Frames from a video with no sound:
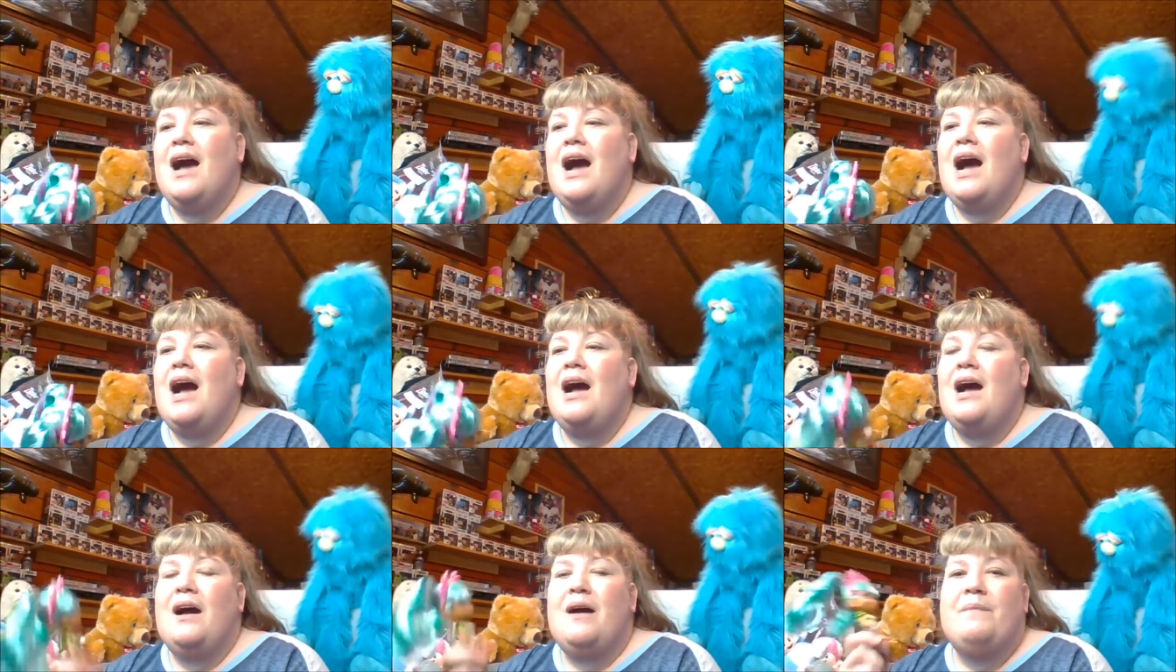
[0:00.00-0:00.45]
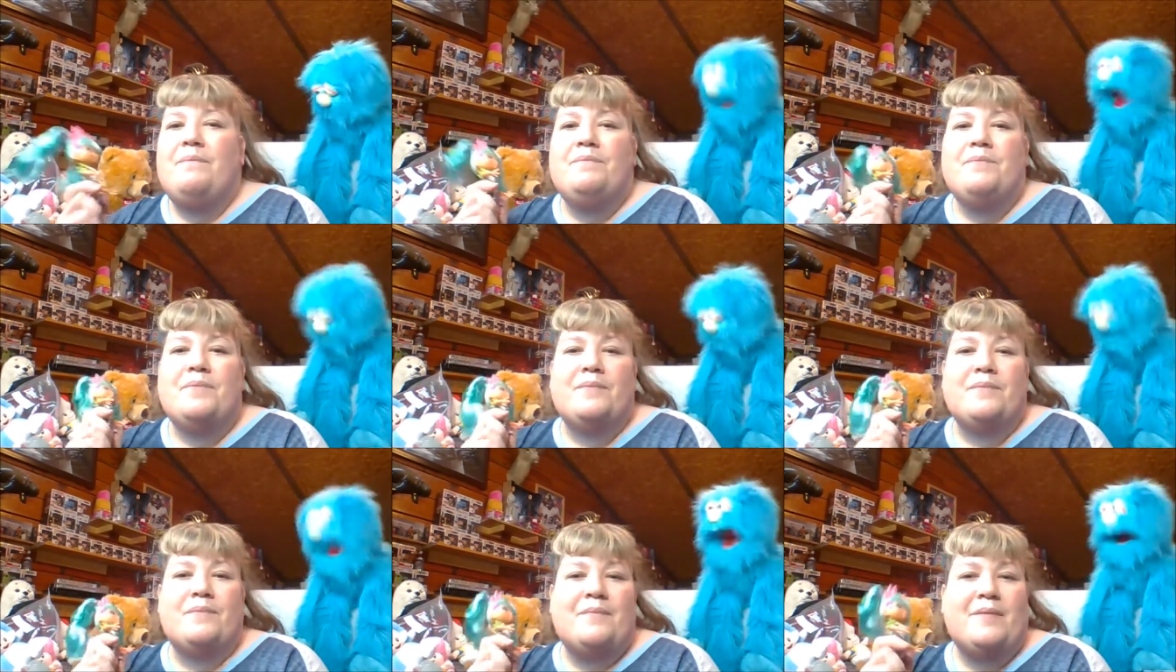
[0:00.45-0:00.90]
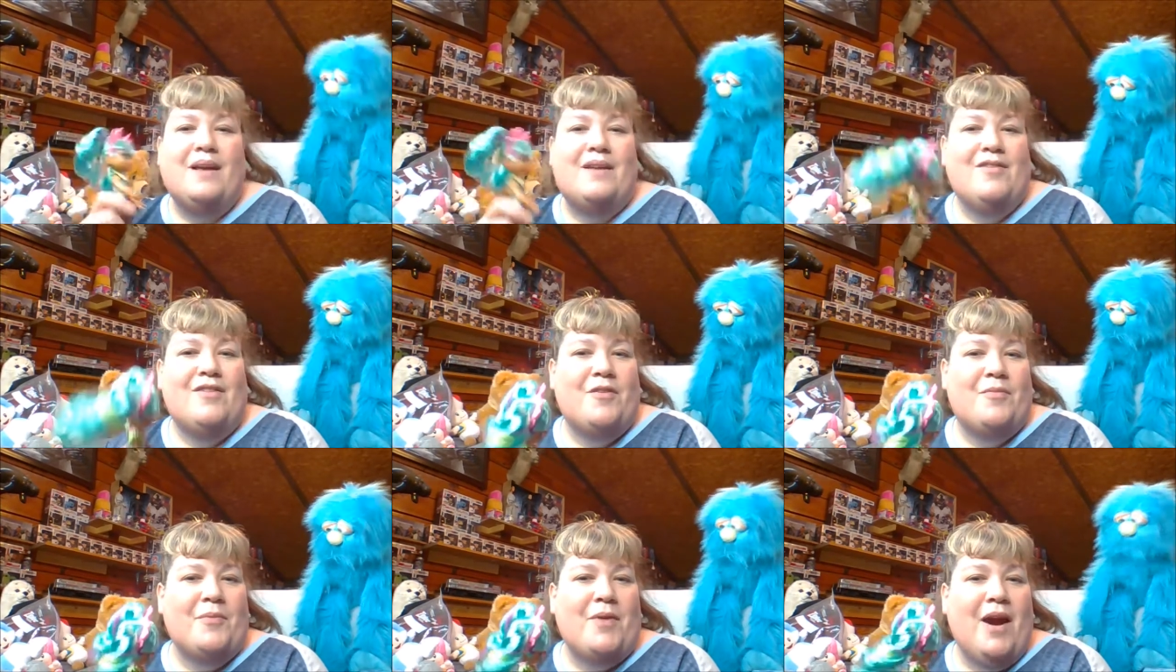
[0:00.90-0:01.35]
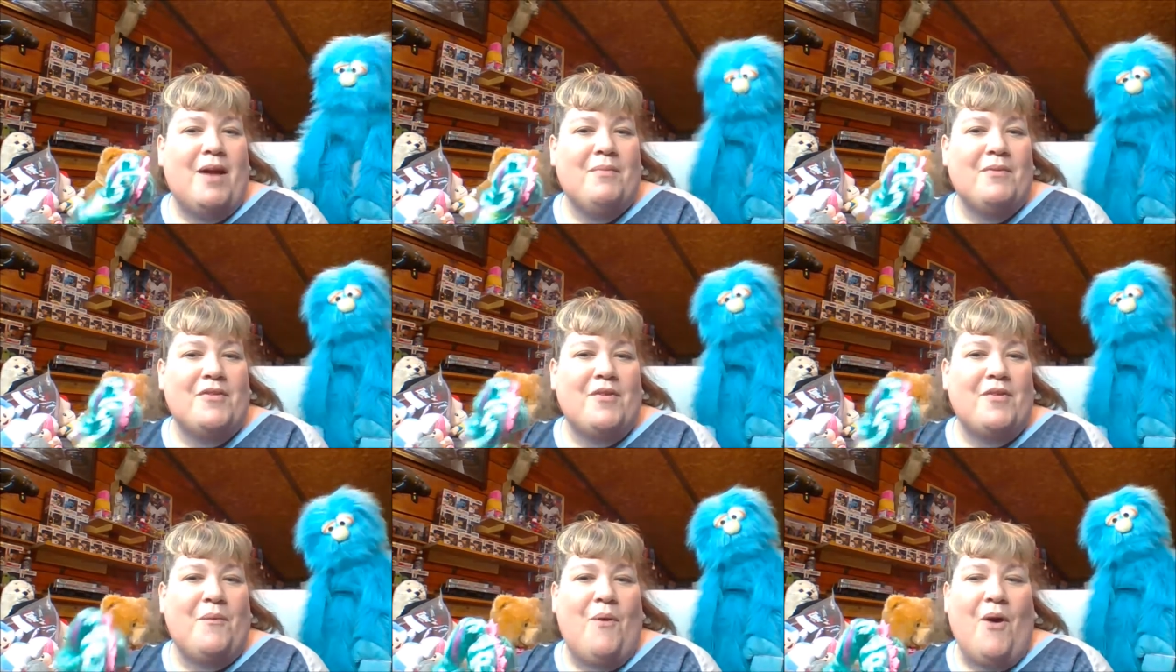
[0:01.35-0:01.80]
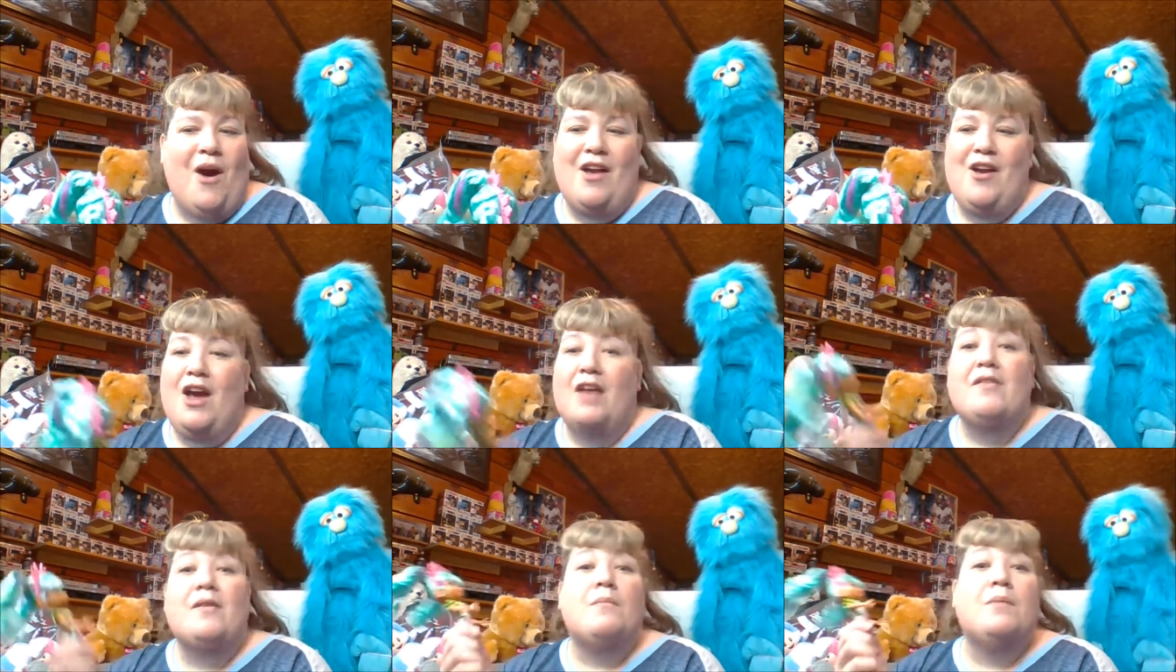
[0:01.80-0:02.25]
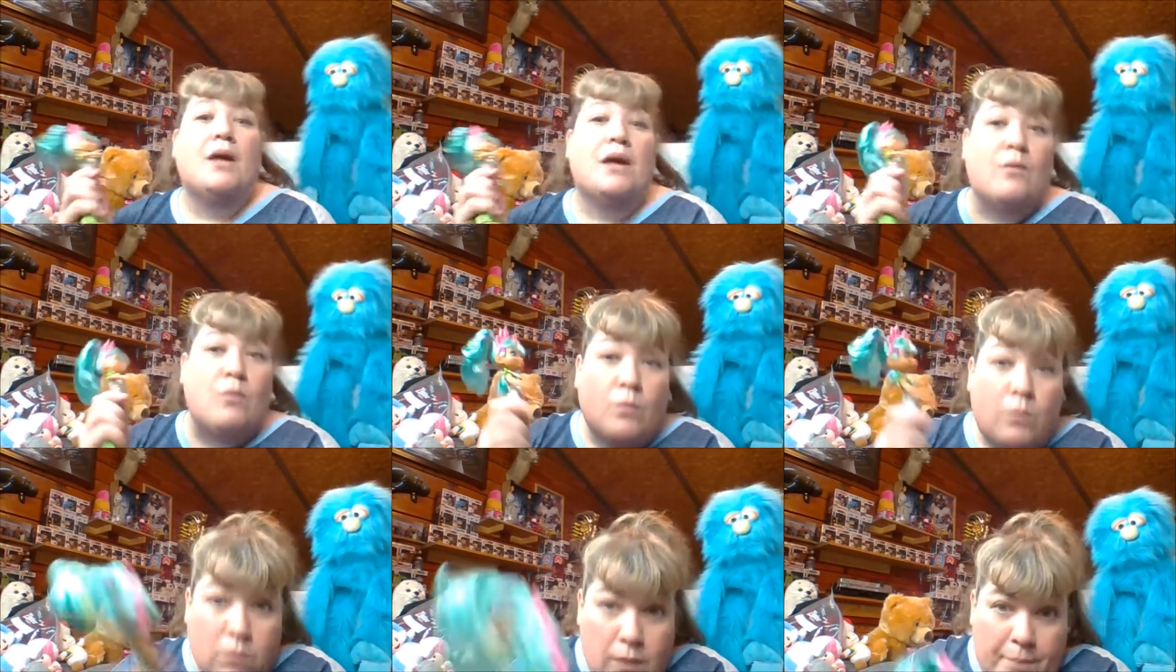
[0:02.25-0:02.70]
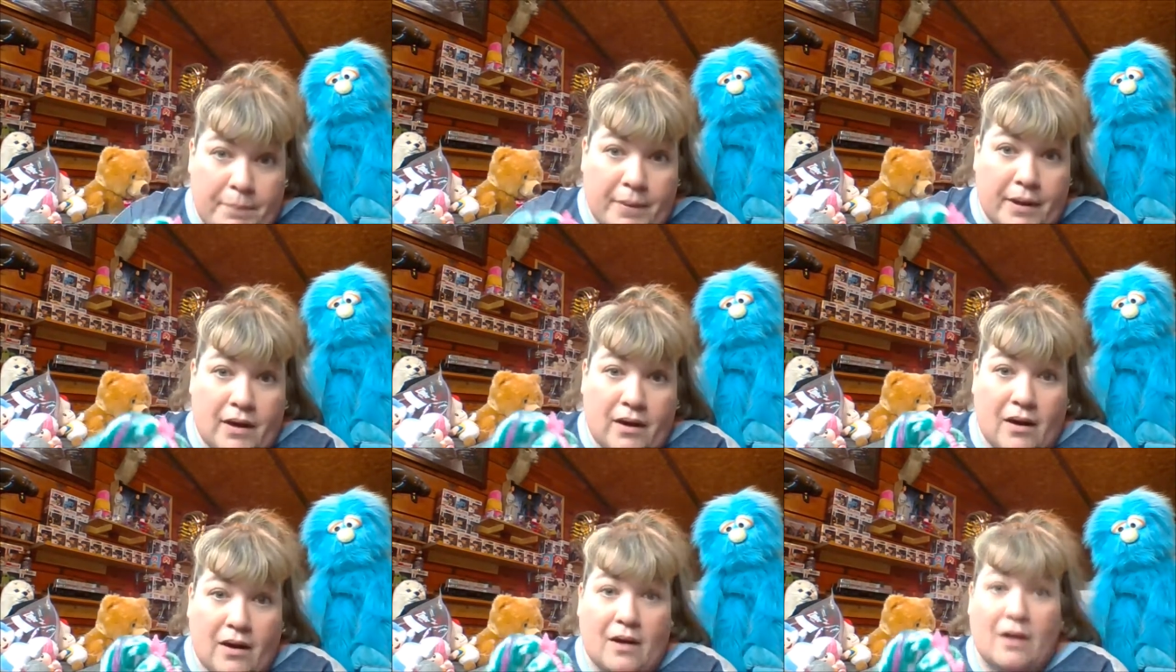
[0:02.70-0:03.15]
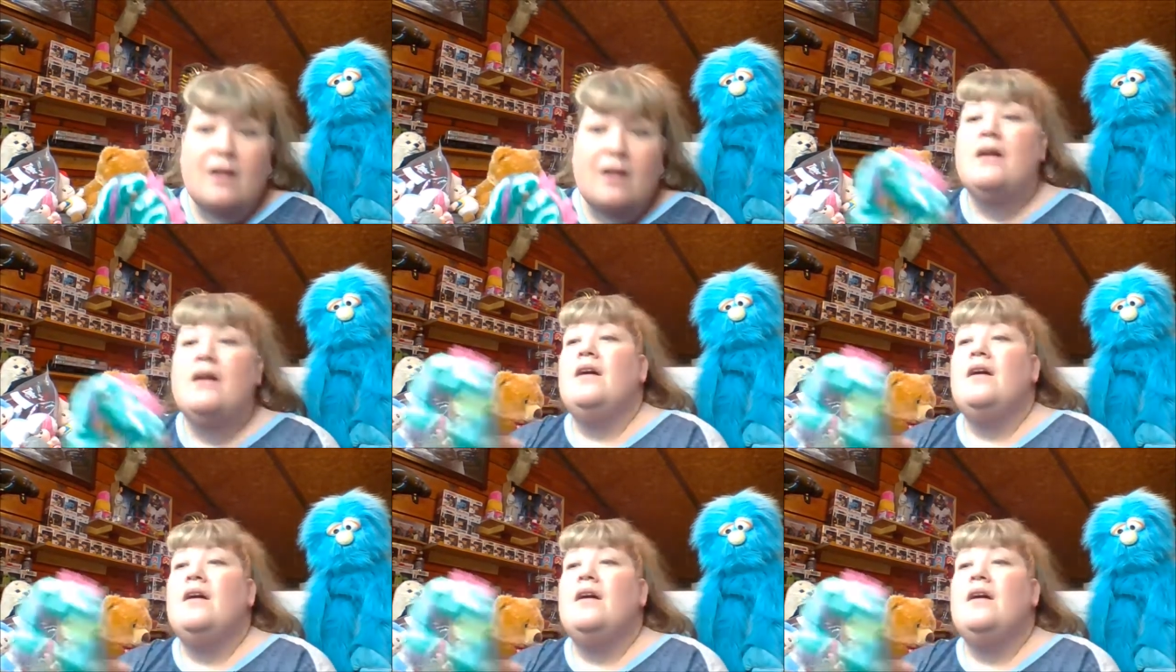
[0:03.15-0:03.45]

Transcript: Um, well, that's you. Subscribers and as I'm like whipping her.